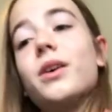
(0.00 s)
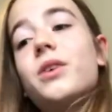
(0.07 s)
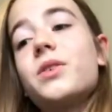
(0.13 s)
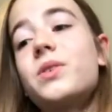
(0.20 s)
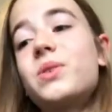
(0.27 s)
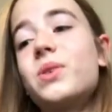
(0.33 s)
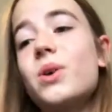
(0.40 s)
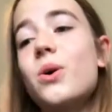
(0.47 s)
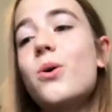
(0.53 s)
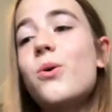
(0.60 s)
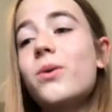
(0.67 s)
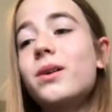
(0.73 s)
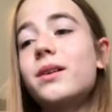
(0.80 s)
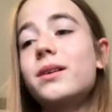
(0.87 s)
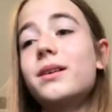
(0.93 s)
So
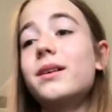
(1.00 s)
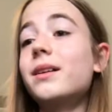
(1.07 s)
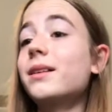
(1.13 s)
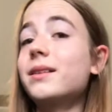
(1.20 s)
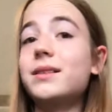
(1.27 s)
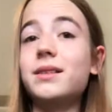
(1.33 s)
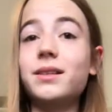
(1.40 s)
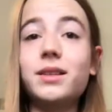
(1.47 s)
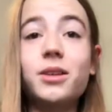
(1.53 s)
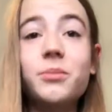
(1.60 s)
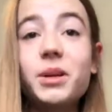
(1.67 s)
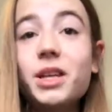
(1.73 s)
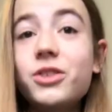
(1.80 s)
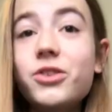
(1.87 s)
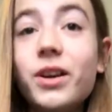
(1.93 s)
this is gonna
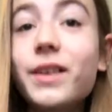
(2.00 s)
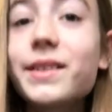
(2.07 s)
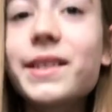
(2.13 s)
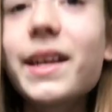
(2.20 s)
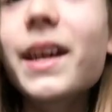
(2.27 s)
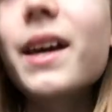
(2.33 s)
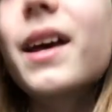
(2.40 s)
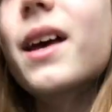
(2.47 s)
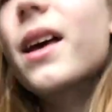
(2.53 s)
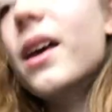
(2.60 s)
be interesting.